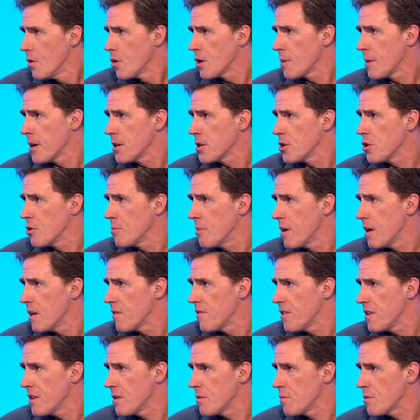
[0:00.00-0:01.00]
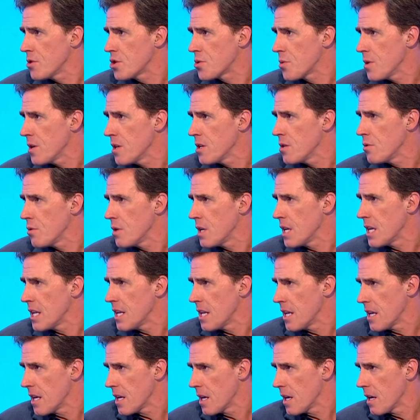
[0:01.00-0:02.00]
What about you, Melvin? Which way are you leaning?